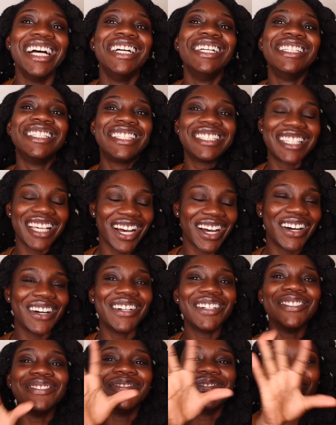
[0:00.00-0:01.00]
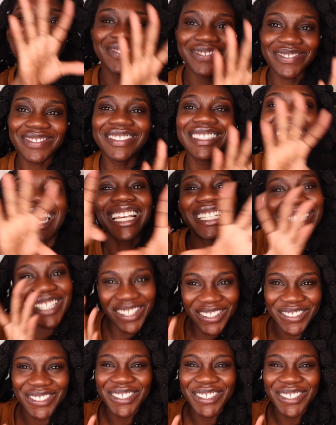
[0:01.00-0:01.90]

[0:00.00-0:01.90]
So let's go